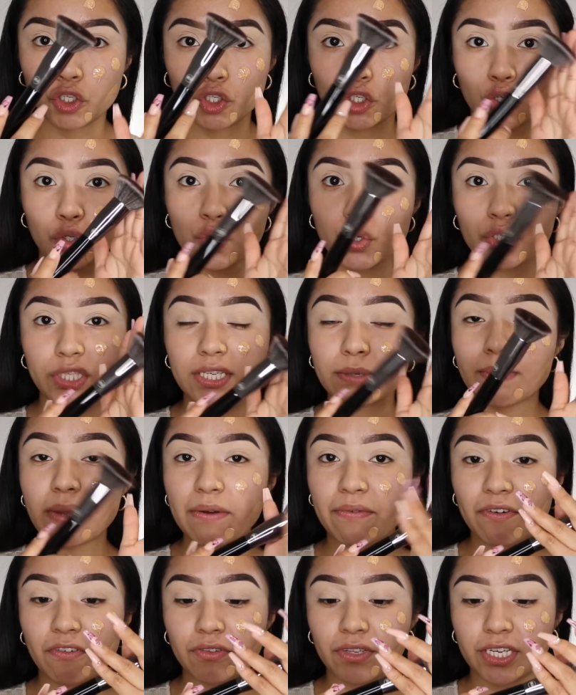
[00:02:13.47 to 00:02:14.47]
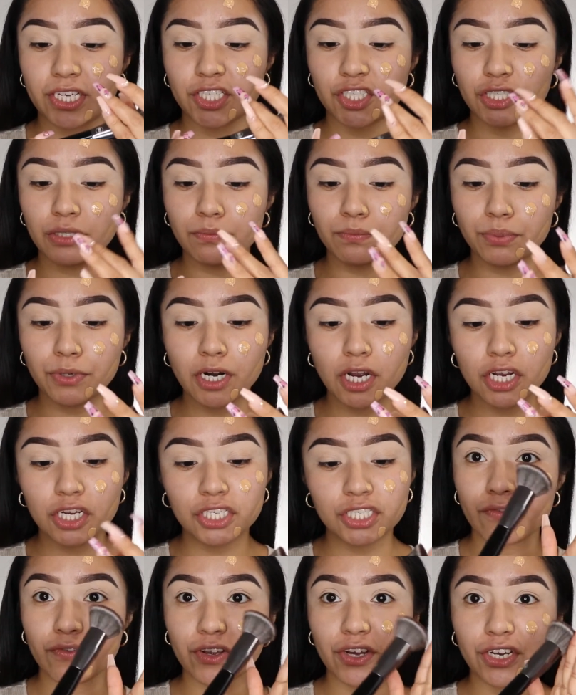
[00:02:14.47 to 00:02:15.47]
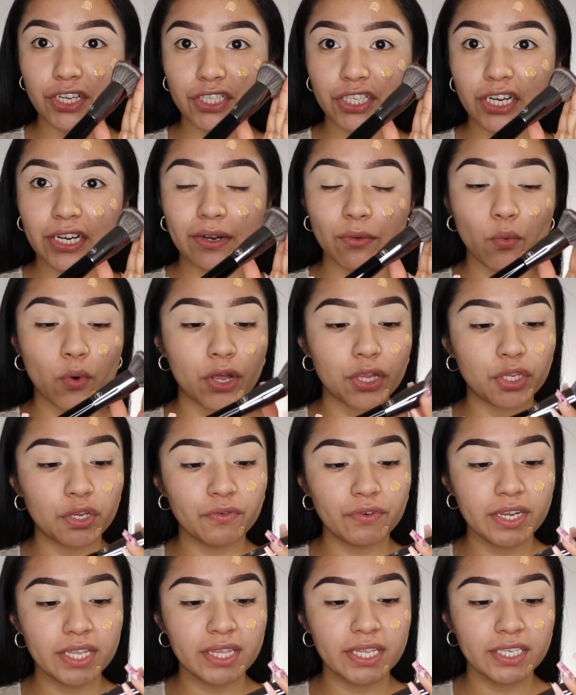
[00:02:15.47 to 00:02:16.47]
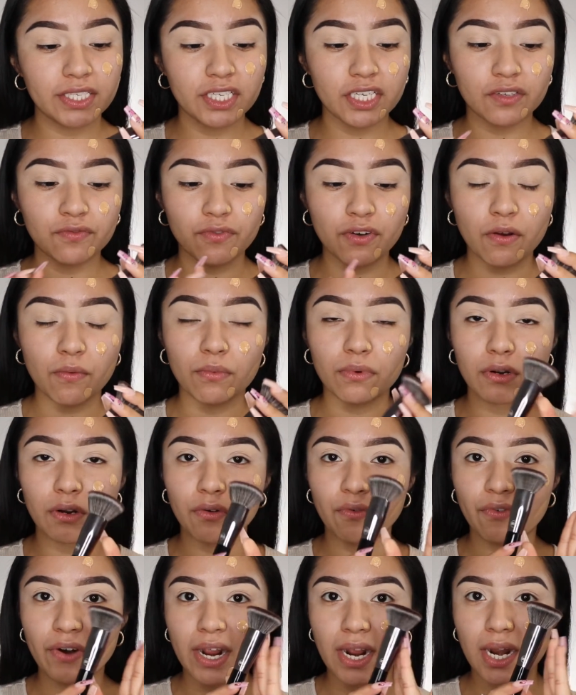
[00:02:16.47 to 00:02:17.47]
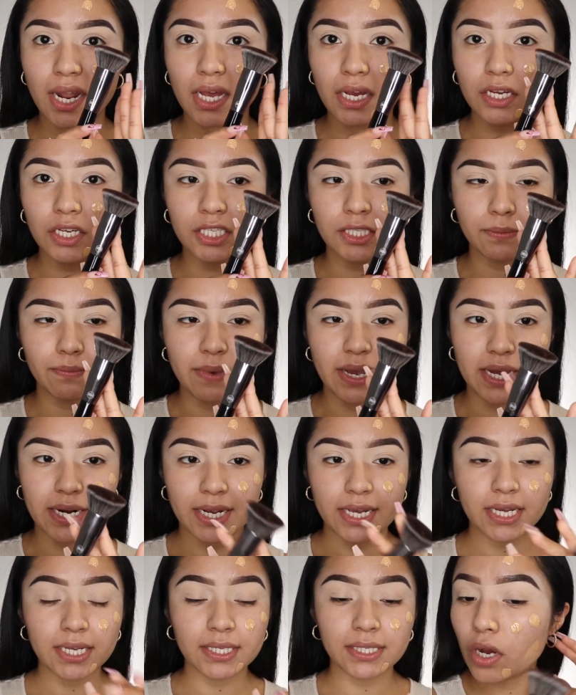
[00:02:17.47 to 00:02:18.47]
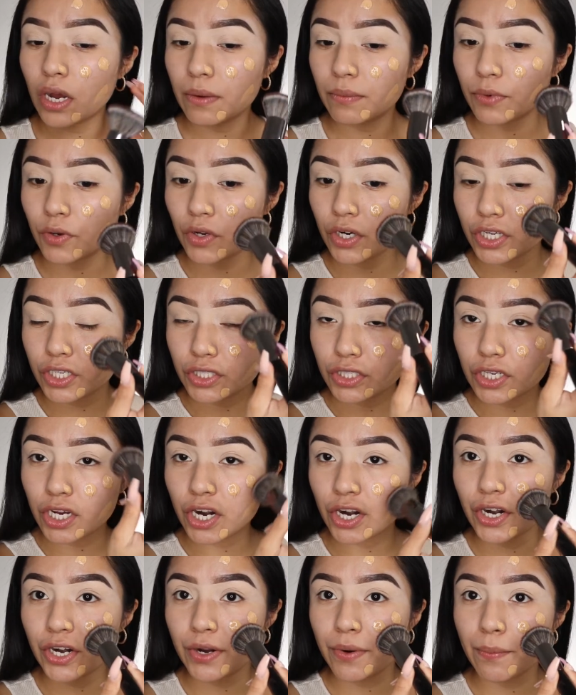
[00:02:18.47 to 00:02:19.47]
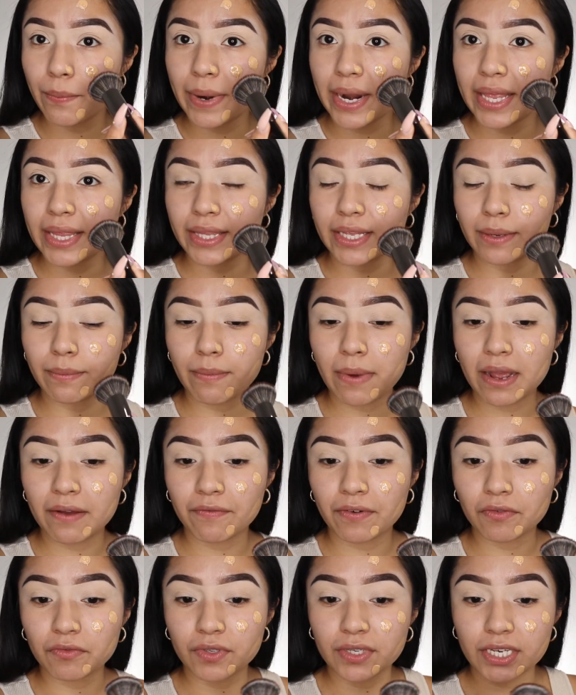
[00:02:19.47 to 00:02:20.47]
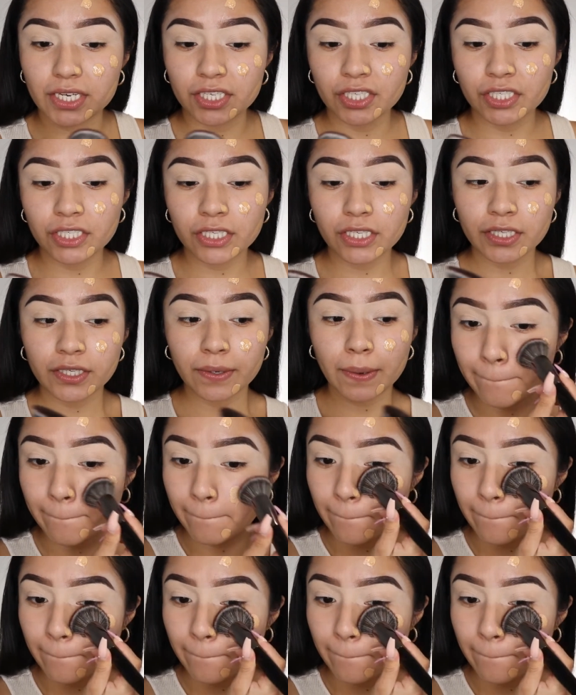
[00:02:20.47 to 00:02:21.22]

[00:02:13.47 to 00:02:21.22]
So using my foundation brush, if you guys are wondering, this is from Lorella Cosmetics. I'm gonna start blending my foundation.